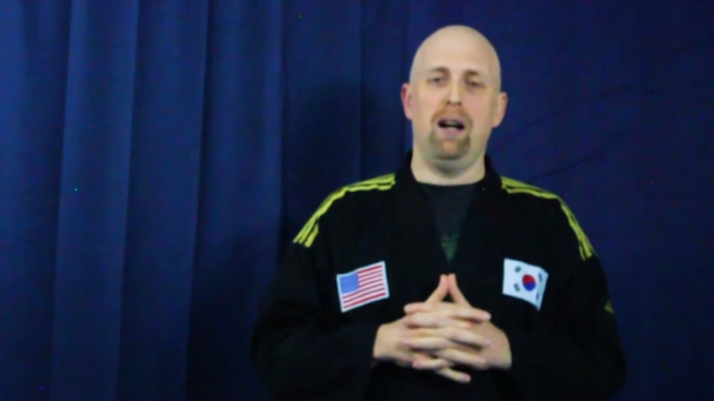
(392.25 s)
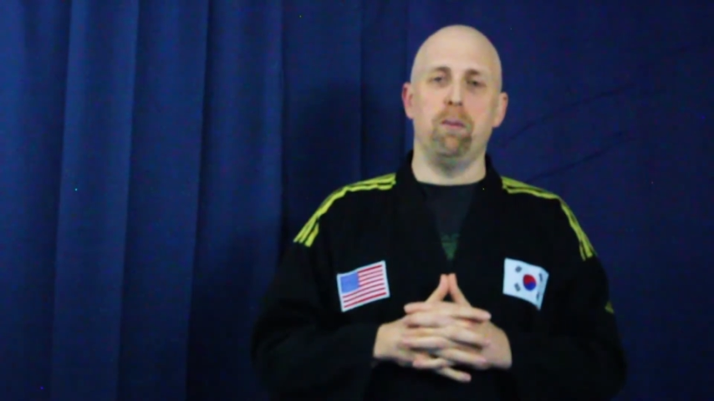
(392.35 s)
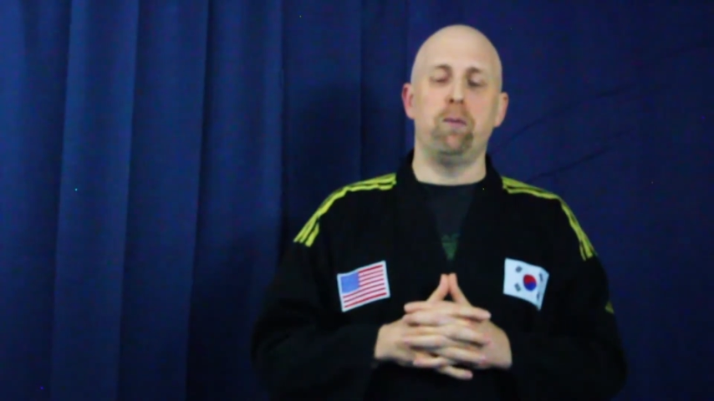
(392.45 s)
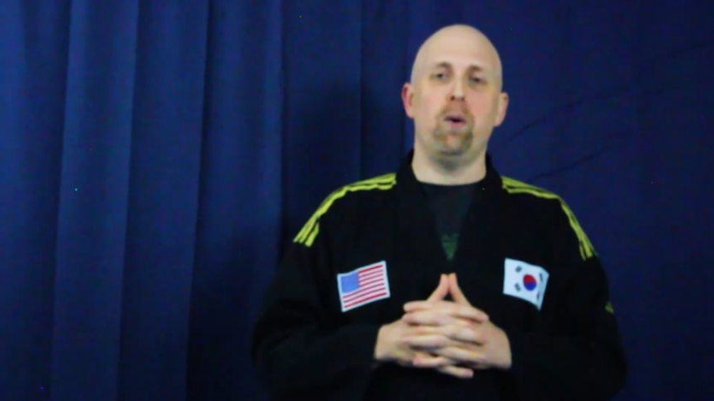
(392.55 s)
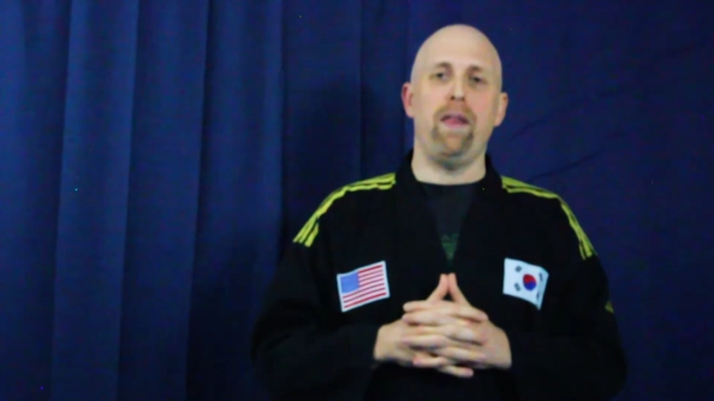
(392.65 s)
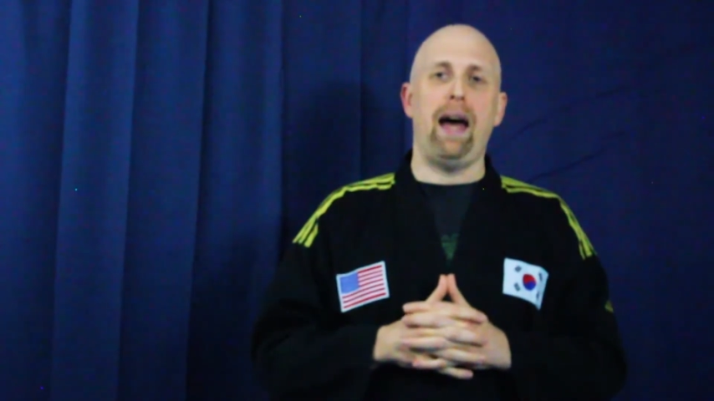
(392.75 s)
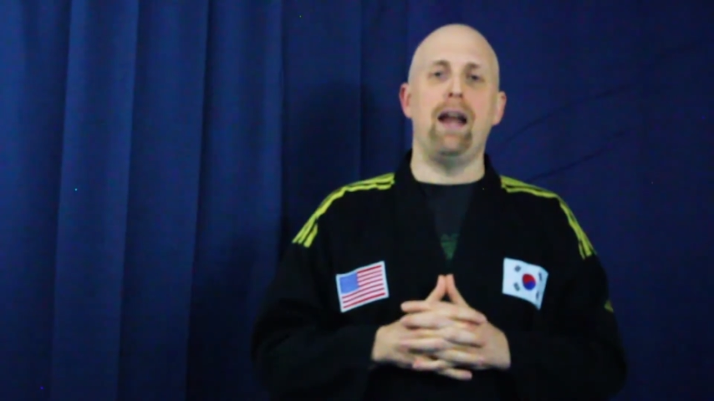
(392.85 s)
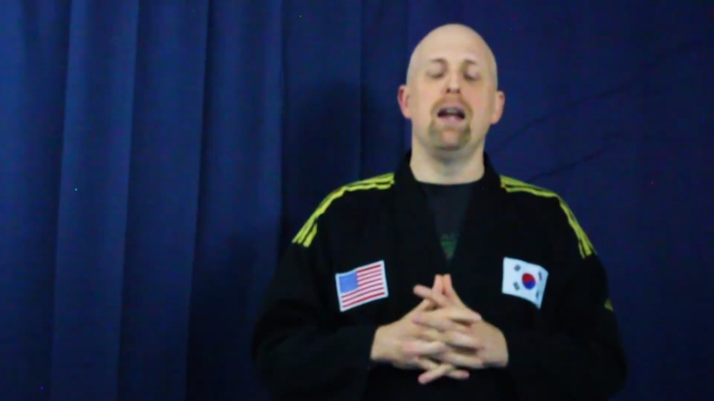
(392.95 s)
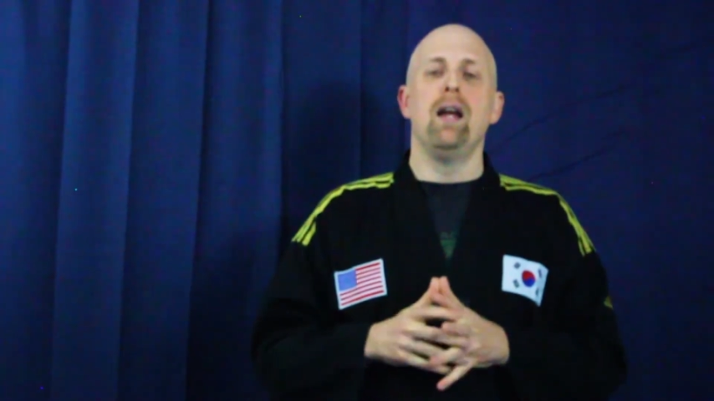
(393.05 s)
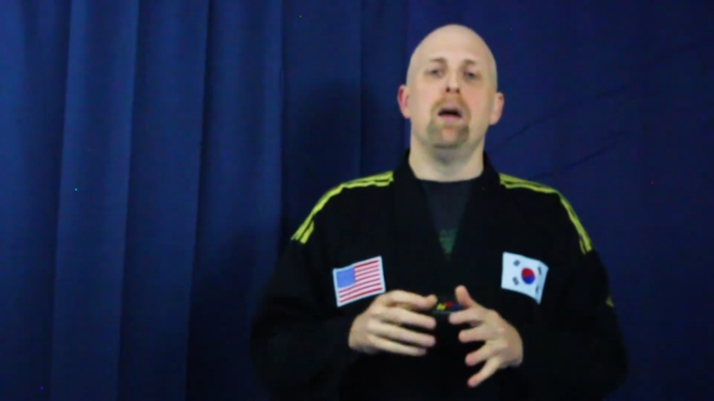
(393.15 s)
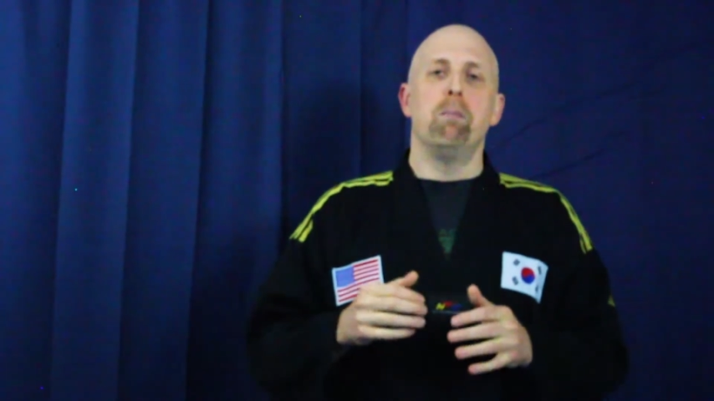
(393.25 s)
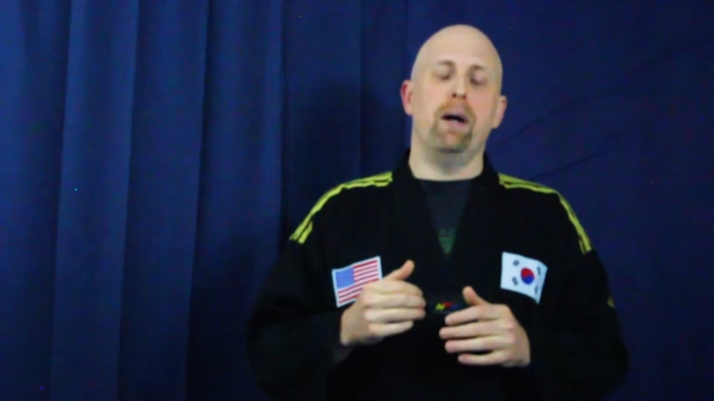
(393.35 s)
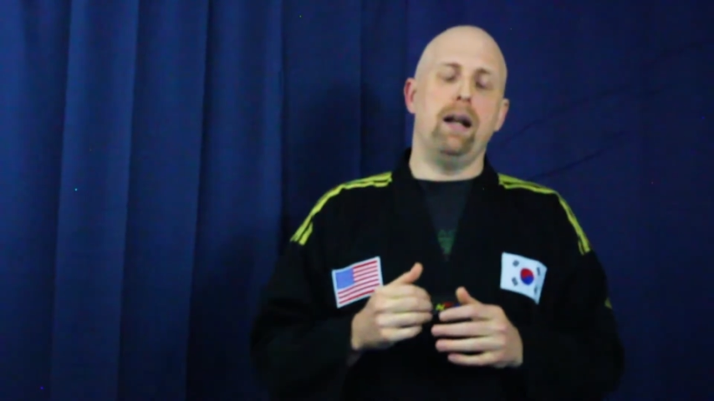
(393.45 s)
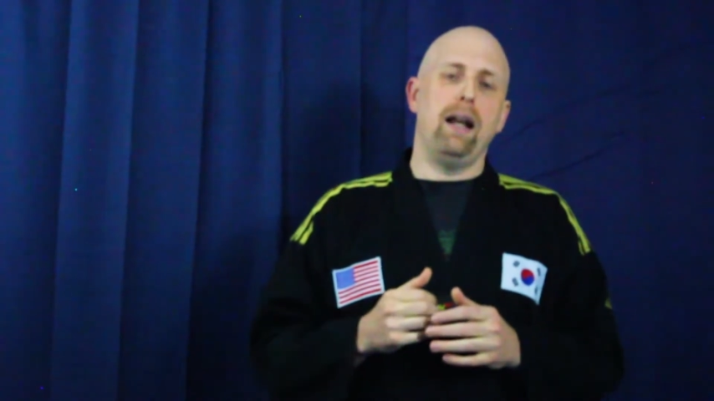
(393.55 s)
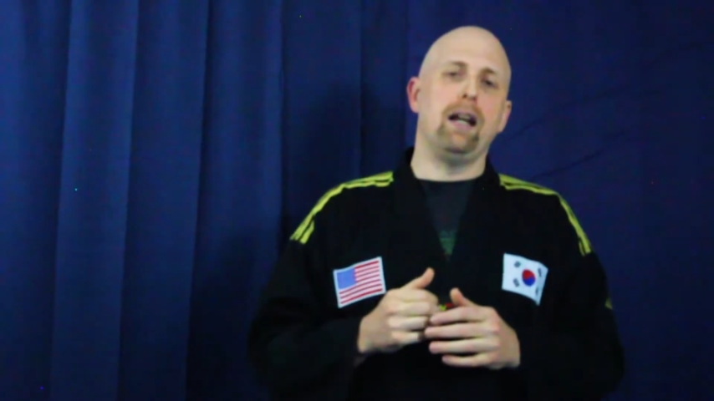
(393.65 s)
before that,
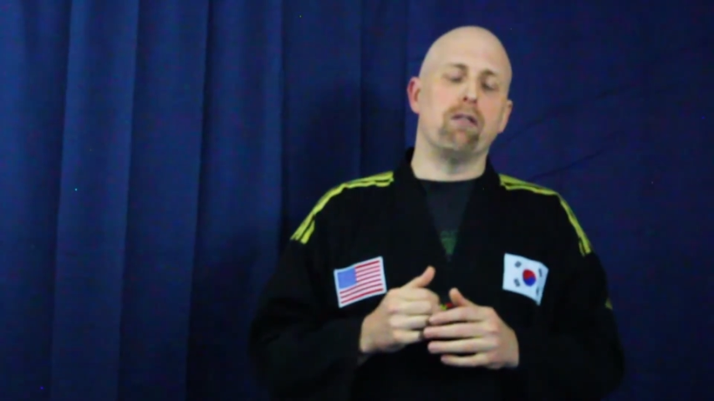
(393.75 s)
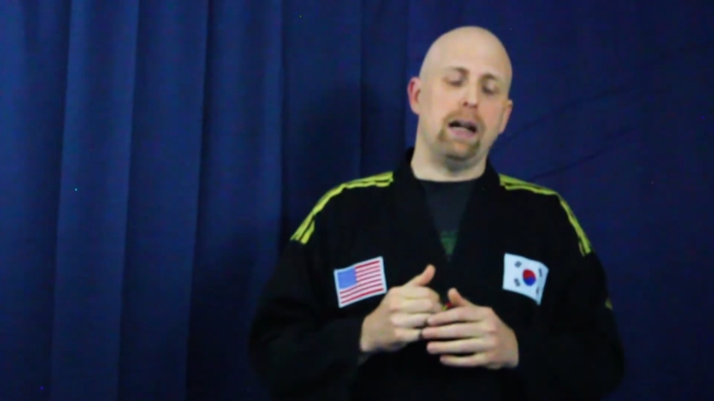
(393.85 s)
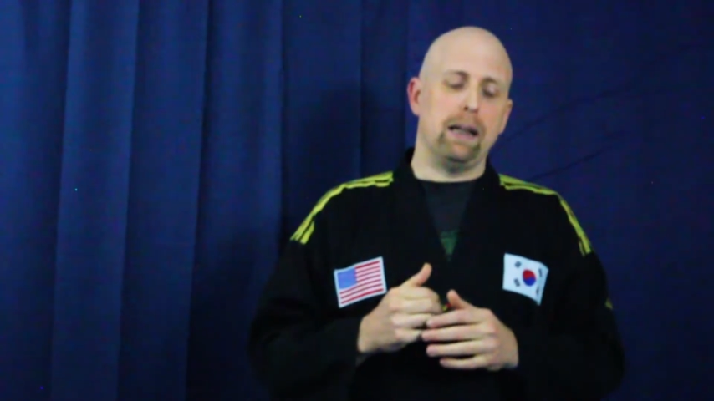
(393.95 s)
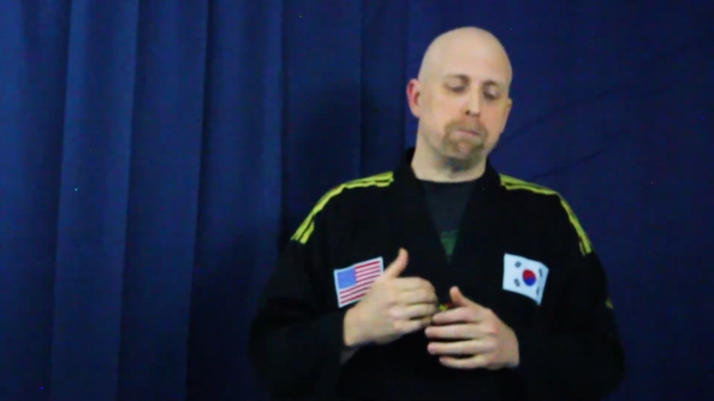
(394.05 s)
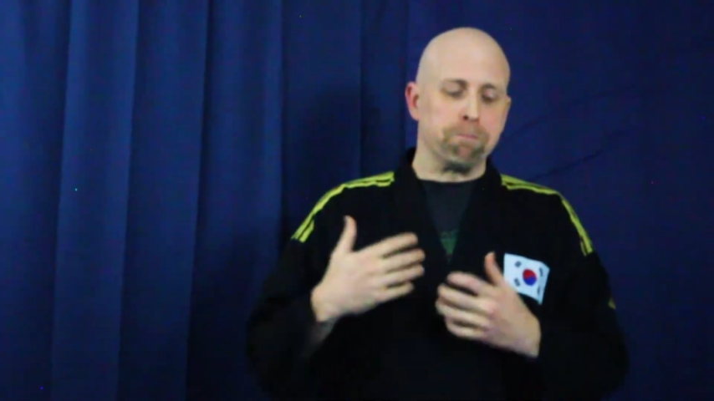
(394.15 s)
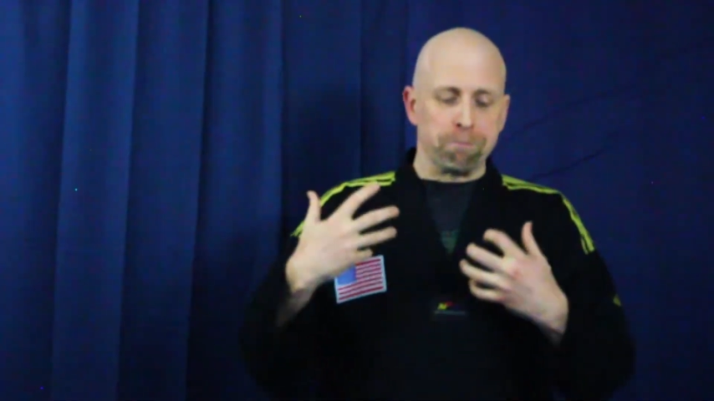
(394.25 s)
but at any rate,